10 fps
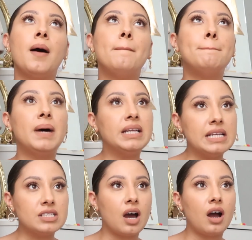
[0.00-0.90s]

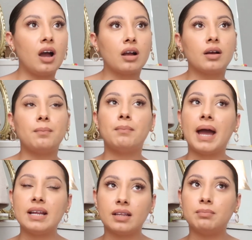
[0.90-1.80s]
money talk,
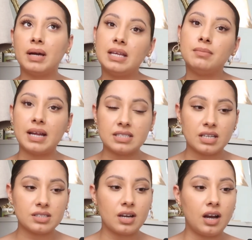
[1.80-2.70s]
money
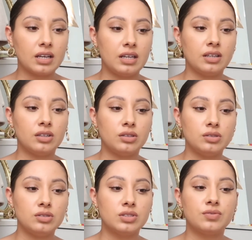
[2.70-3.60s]
mindset talk. It
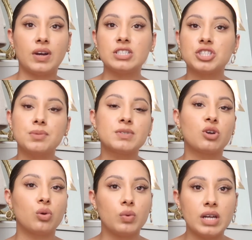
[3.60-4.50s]
includes friendships,
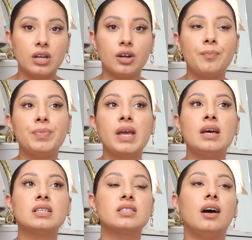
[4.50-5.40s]
career,
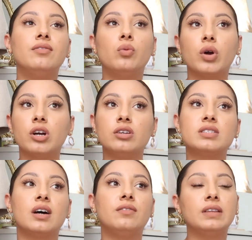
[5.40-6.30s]
self-worth,
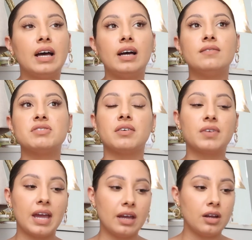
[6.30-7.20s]
self-love,
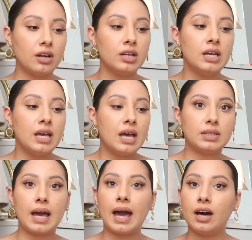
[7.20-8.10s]
self-care,
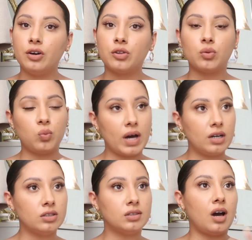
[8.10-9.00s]
health,
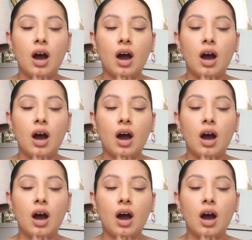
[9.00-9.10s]
wealth.